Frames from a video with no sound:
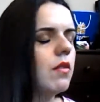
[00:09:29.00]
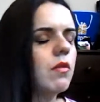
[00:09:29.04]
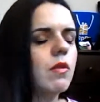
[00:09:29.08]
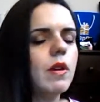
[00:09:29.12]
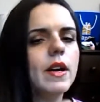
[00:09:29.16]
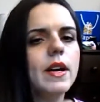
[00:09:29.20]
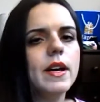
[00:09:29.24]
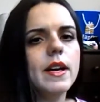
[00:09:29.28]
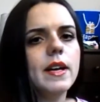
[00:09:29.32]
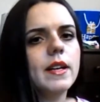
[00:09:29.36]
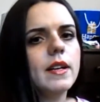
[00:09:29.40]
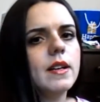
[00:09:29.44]

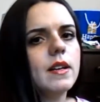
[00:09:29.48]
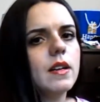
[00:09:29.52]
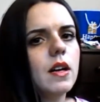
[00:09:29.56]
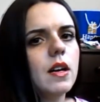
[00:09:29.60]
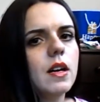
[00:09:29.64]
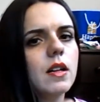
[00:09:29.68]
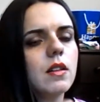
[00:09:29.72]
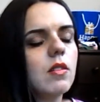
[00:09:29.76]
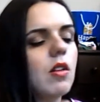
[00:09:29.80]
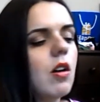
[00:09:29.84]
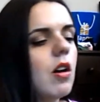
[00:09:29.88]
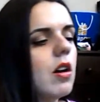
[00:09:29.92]
read
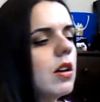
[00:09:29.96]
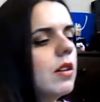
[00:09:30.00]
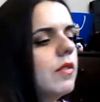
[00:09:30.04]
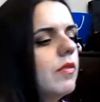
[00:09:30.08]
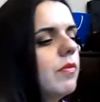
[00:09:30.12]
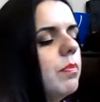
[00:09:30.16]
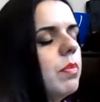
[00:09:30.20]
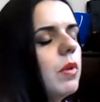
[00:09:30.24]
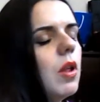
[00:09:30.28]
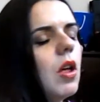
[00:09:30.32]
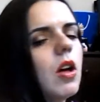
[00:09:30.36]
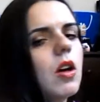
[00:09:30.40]
a lot
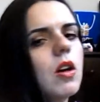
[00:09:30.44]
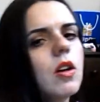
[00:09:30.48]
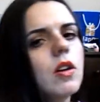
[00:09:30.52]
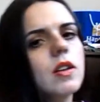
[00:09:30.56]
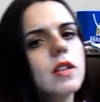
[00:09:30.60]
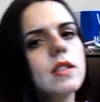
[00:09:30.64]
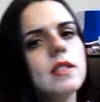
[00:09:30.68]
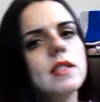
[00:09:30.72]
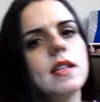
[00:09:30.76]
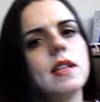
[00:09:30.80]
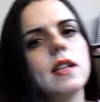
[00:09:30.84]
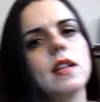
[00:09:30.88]
of
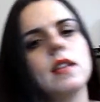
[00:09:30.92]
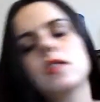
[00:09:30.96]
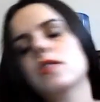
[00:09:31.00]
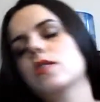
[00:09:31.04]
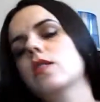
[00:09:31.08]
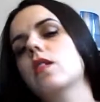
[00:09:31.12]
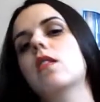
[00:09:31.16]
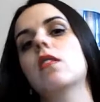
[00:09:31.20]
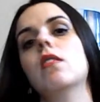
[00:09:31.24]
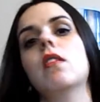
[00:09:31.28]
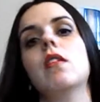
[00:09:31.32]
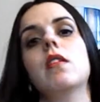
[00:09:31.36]
blogs and I
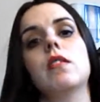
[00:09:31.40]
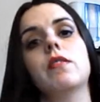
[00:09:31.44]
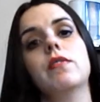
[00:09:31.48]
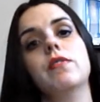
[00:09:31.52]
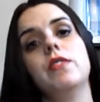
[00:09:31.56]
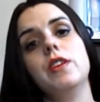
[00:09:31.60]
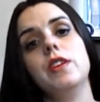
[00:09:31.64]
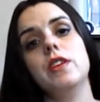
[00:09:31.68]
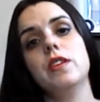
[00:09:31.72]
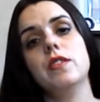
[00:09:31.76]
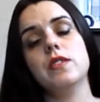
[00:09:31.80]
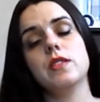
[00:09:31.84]
saw a lot of
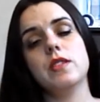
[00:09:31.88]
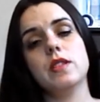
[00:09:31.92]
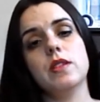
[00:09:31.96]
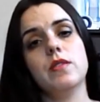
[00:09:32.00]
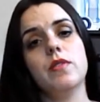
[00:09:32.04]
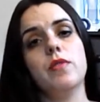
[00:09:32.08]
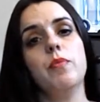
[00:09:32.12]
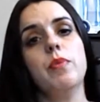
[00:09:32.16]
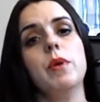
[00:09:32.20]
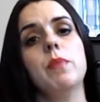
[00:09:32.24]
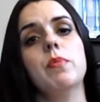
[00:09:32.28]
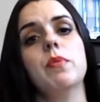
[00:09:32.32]
videos
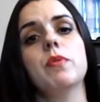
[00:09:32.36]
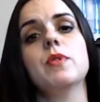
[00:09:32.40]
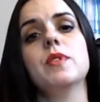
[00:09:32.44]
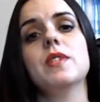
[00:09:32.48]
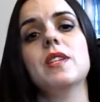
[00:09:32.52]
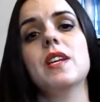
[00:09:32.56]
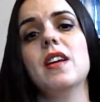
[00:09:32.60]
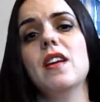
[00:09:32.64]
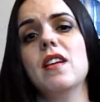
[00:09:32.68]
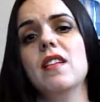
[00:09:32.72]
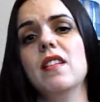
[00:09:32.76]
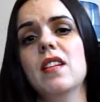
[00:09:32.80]
of people
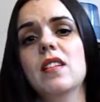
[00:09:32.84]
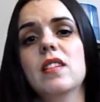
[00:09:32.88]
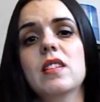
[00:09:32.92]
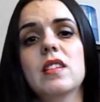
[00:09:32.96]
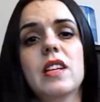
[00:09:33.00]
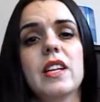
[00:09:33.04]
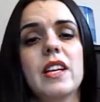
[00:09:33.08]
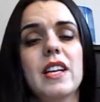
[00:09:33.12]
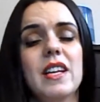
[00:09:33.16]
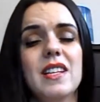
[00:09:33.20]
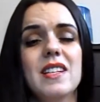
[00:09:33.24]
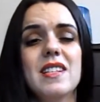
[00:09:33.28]
saying that
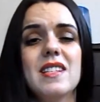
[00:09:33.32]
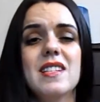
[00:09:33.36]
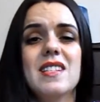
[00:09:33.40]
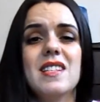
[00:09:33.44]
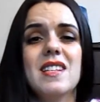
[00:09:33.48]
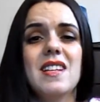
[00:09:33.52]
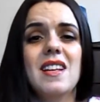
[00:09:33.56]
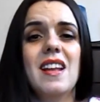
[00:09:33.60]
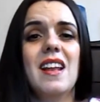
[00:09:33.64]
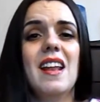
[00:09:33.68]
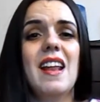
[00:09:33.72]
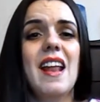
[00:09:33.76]
their
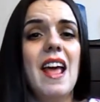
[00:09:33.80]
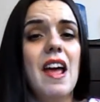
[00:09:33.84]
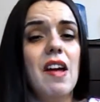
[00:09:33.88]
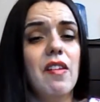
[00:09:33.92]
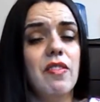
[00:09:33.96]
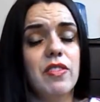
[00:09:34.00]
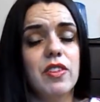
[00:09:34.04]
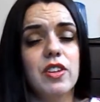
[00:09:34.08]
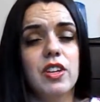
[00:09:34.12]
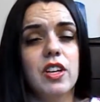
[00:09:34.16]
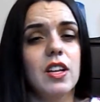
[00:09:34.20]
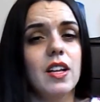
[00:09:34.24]
kids
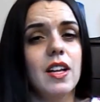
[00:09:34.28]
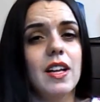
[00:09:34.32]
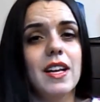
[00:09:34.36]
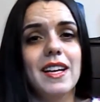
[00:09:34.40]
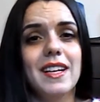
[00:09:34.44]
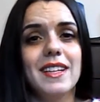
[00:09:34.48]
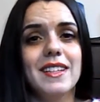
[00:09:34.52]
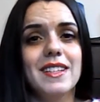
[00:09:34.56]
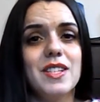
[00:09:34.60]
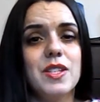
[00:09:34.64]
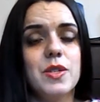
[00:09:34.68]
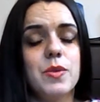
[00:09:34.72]
never
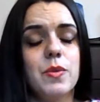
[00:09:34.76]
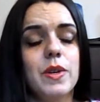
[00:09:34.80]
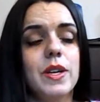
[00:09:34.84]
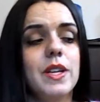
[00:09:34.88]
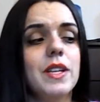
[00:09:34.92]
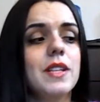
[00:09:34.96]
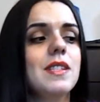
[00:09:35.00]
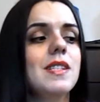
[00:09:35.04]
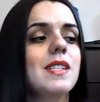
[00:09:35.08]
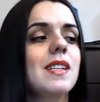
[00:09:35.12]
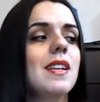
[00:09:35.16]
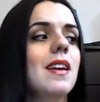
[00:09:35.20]
like the
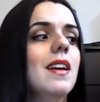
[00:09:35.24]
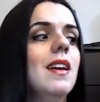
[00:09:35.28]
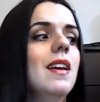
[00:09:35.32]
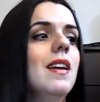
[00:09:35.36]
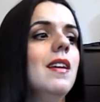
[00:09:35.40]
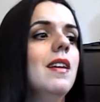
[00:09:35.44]
swings.